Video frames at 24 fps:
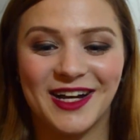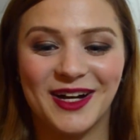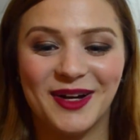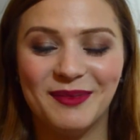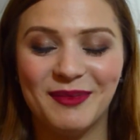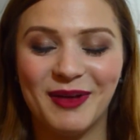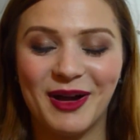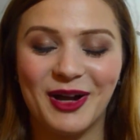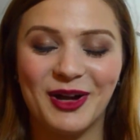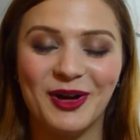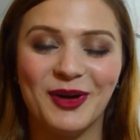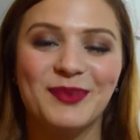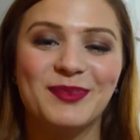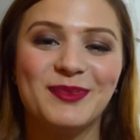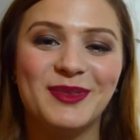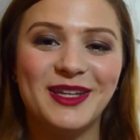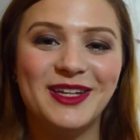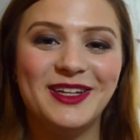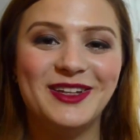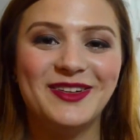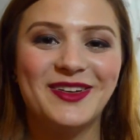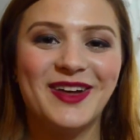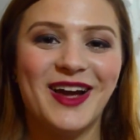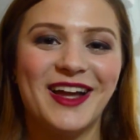Um, I hope
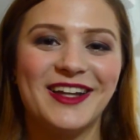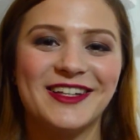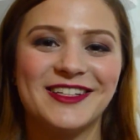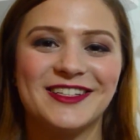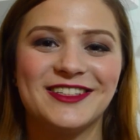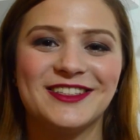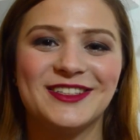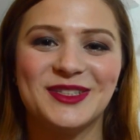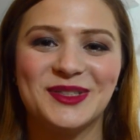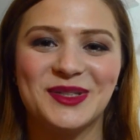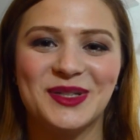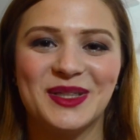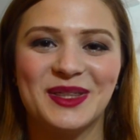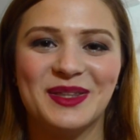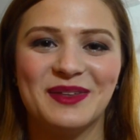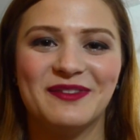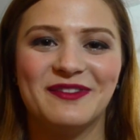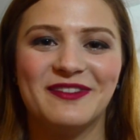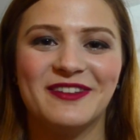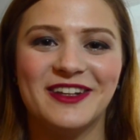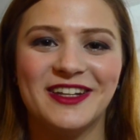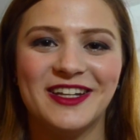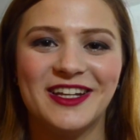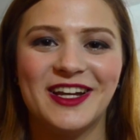that you guys enjoyed the
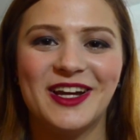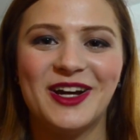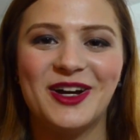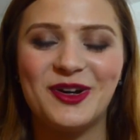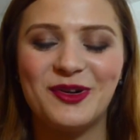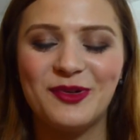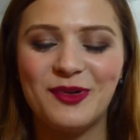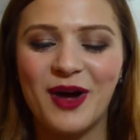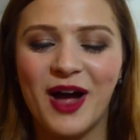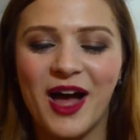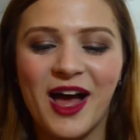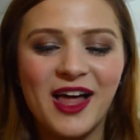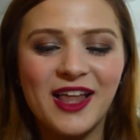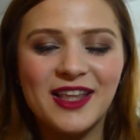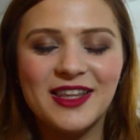video.